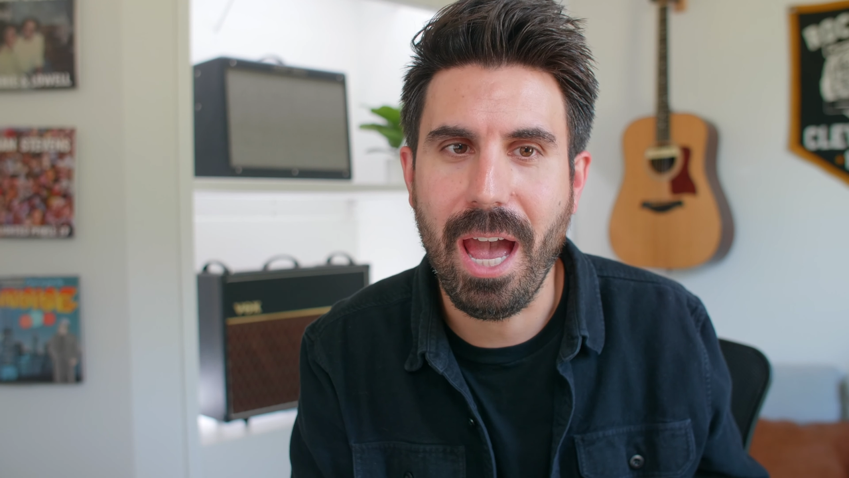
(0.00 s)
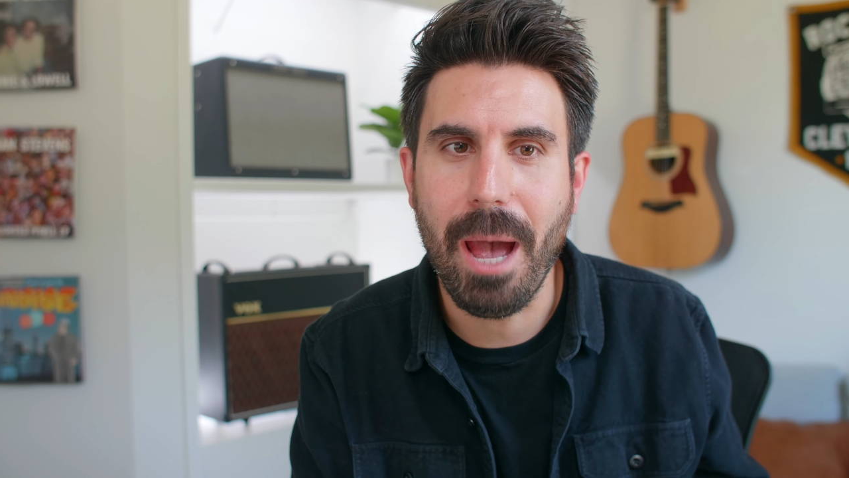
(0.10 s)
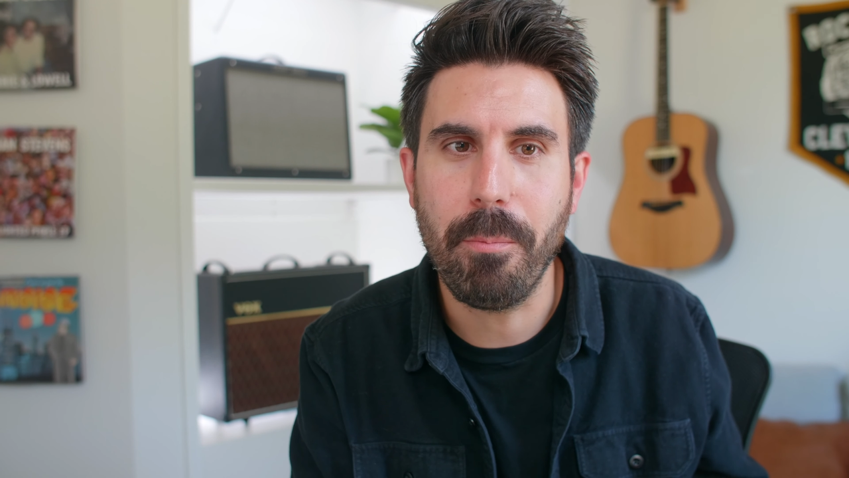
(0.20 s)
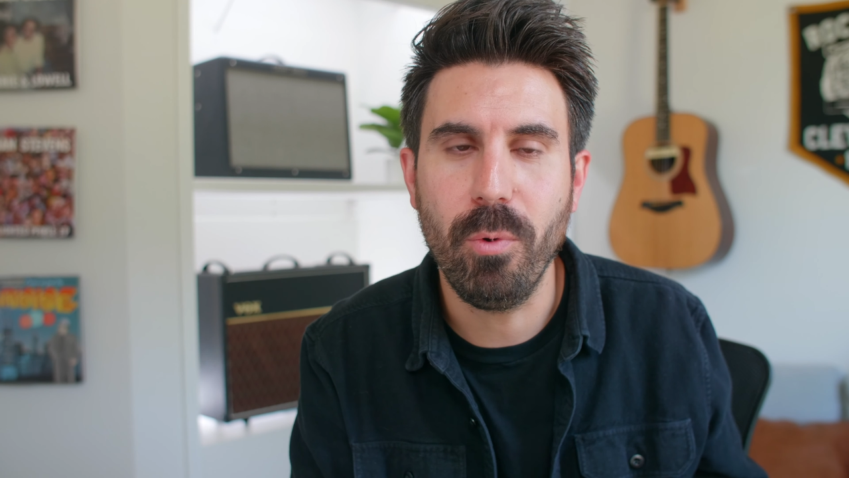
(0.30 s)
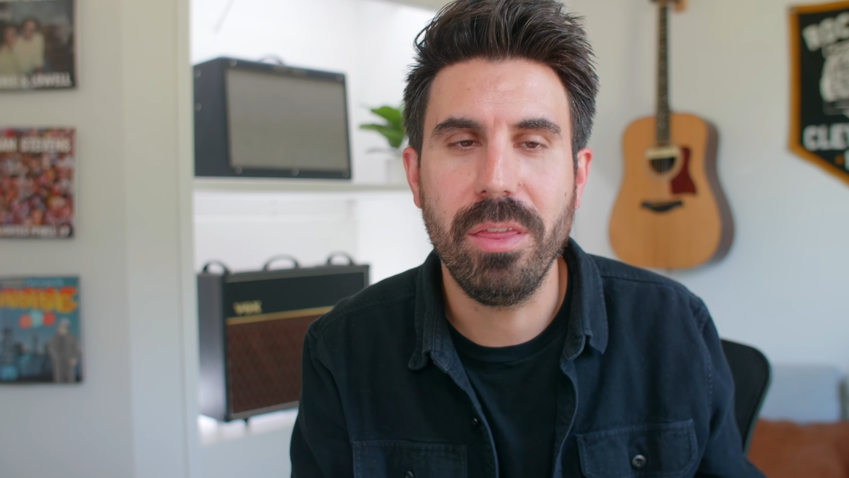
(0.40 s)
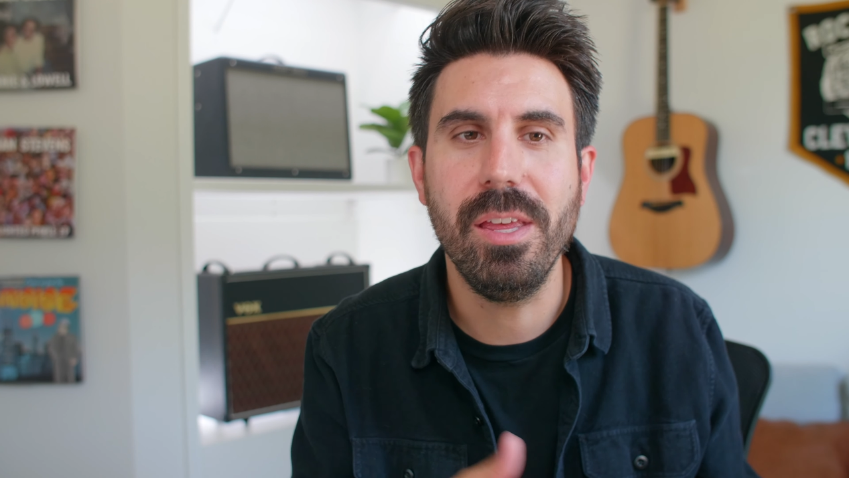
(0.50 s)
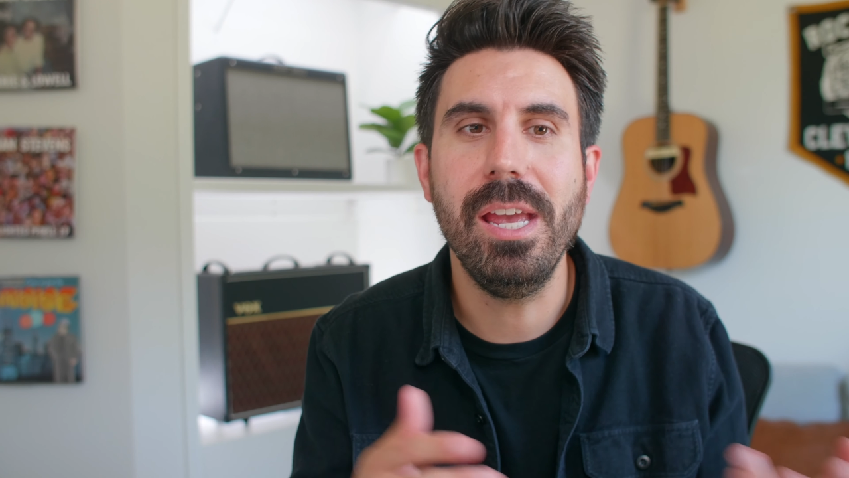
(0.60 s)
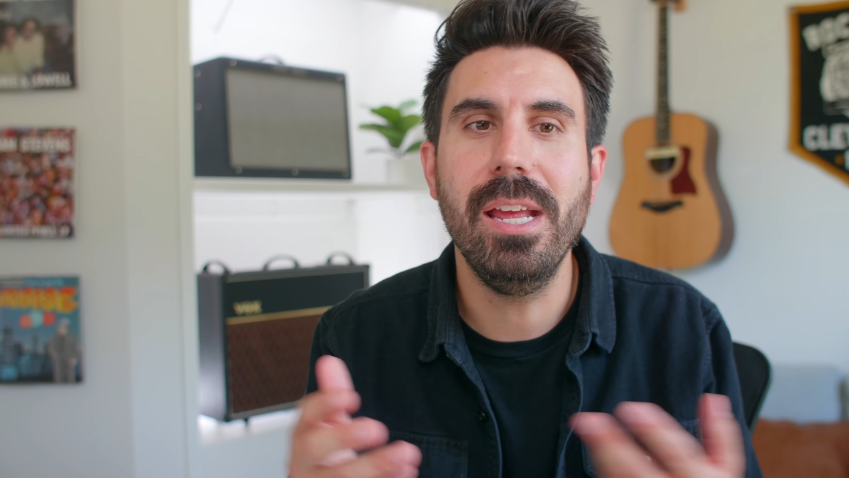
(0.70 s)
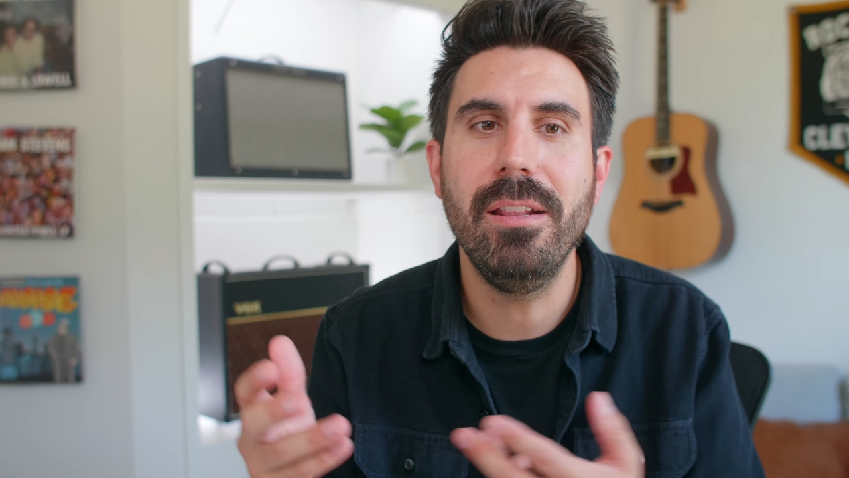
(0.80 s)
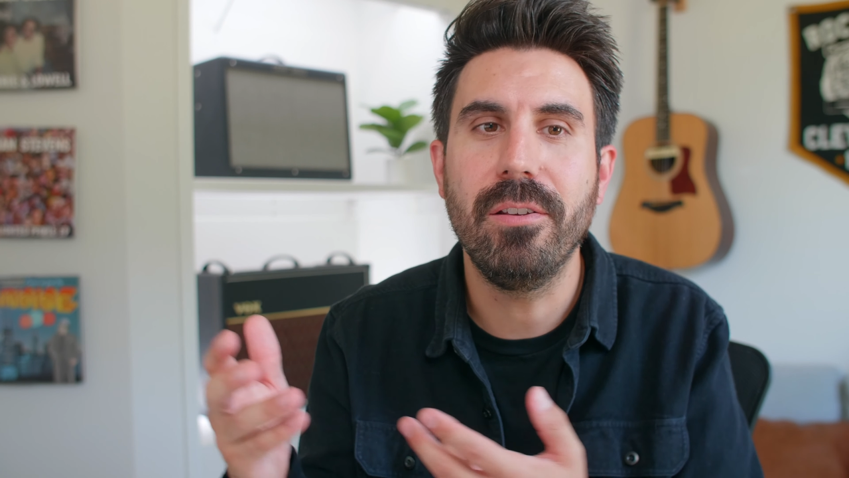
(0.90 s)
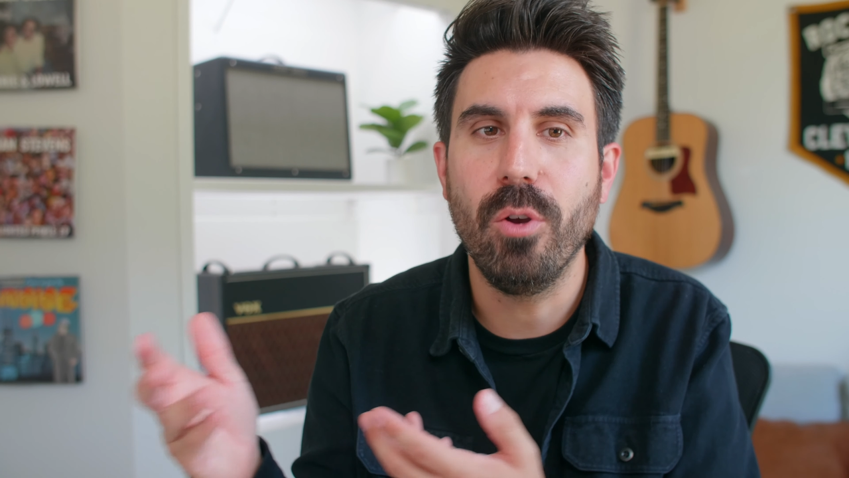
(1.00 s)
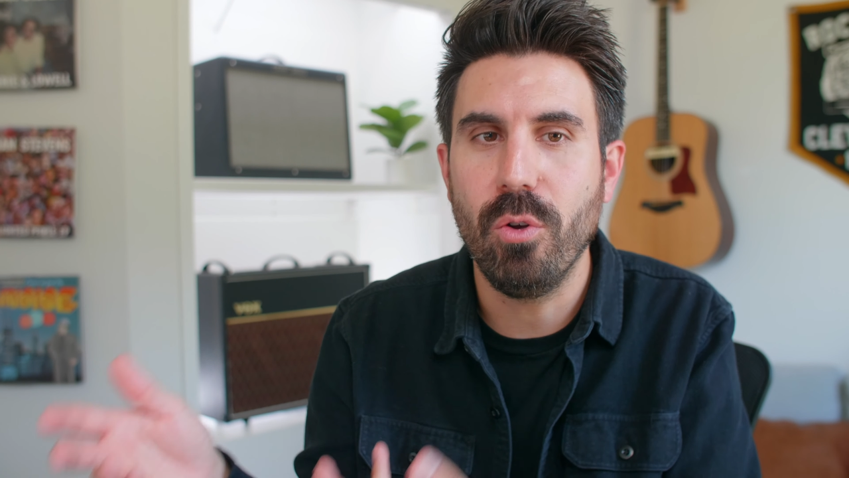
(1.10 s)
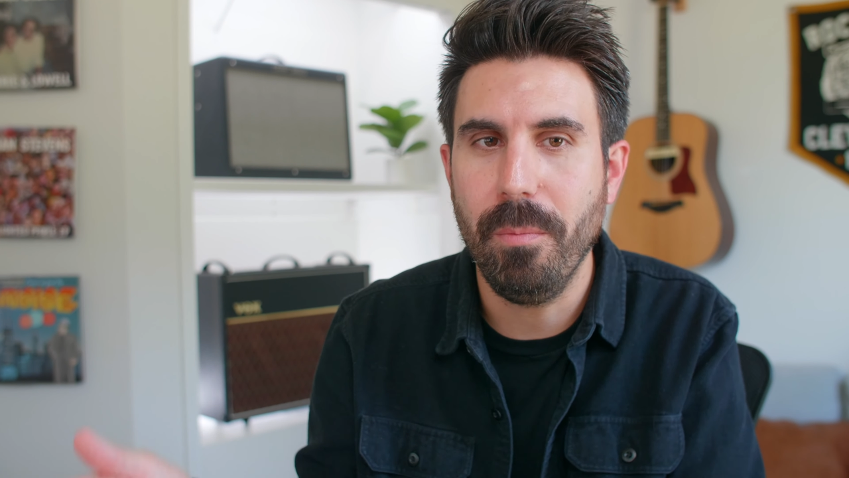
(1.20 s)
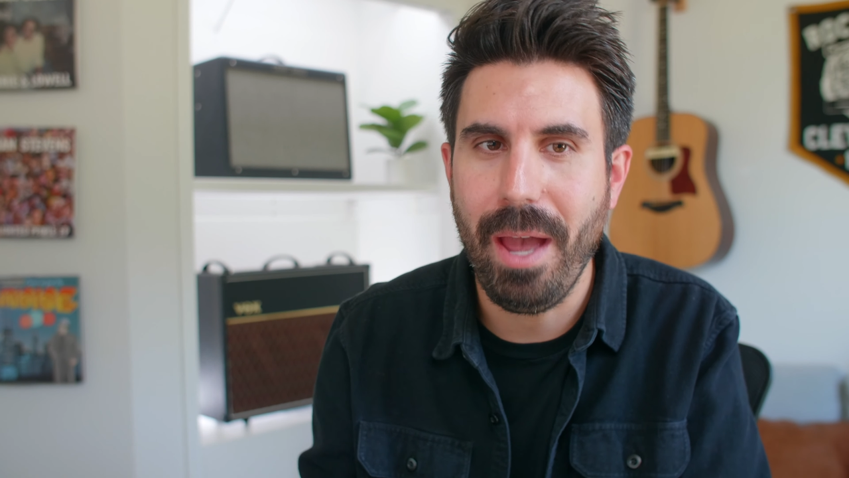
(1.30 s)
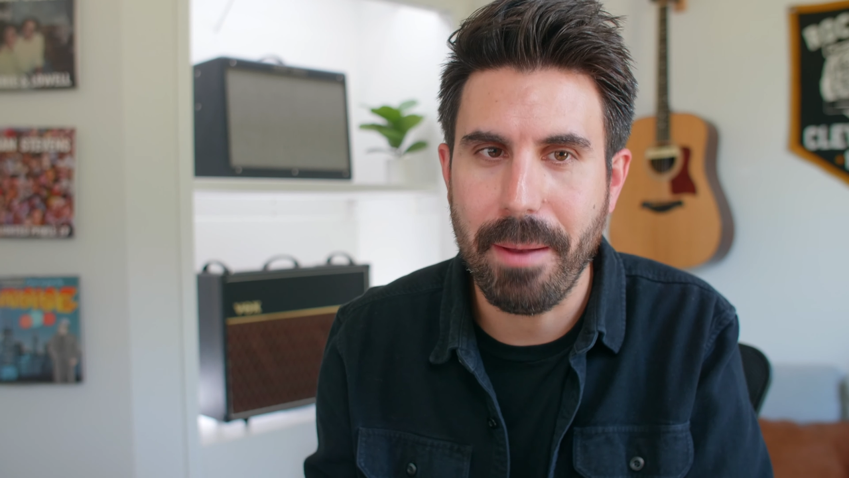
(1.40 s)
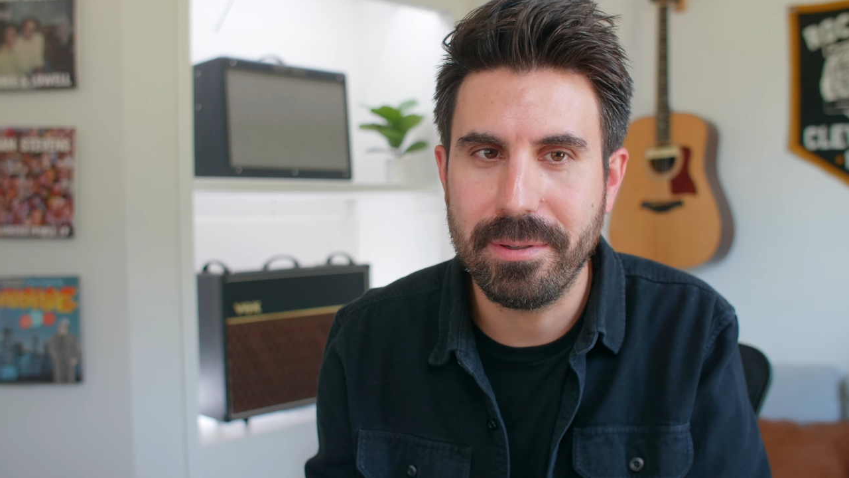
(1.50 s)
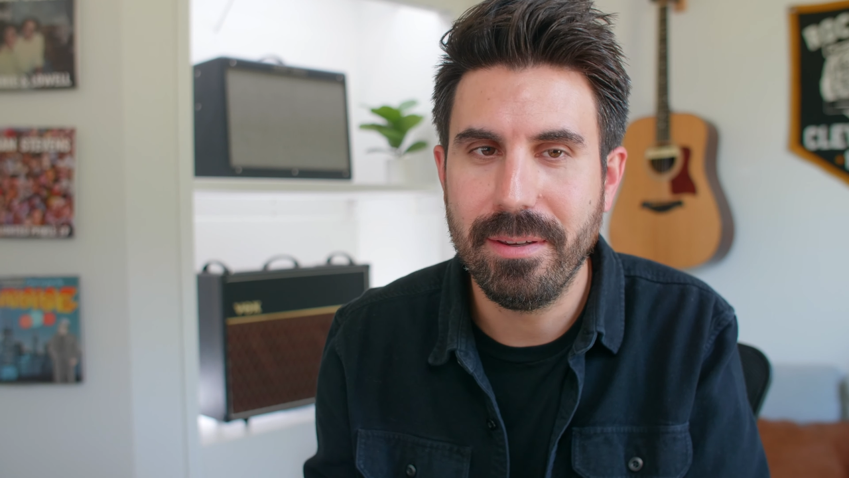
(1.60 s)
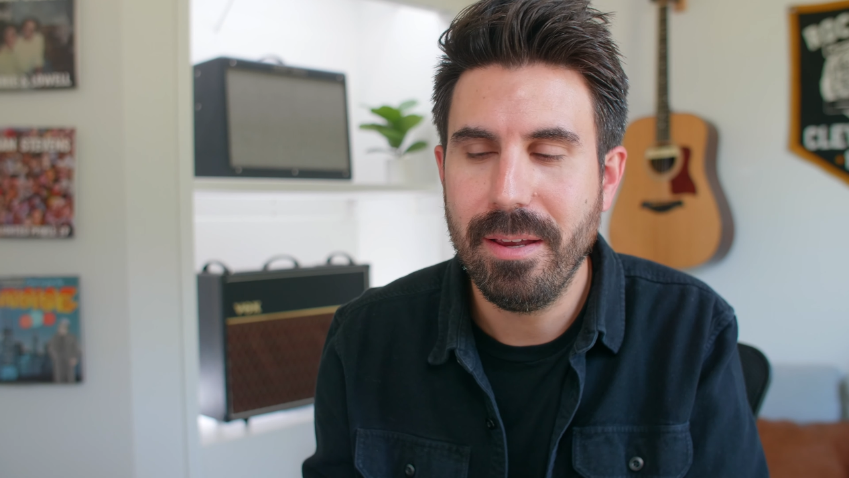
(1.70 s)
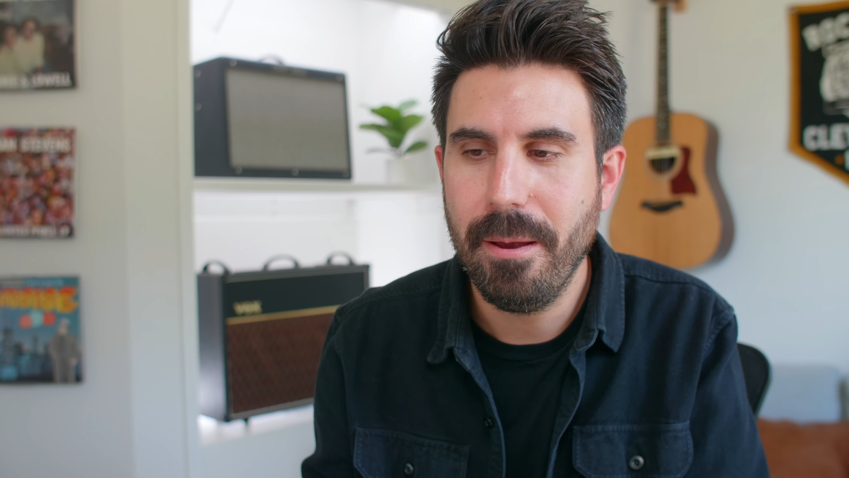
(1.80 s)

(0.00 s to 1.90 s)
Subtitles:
app within Google Maps,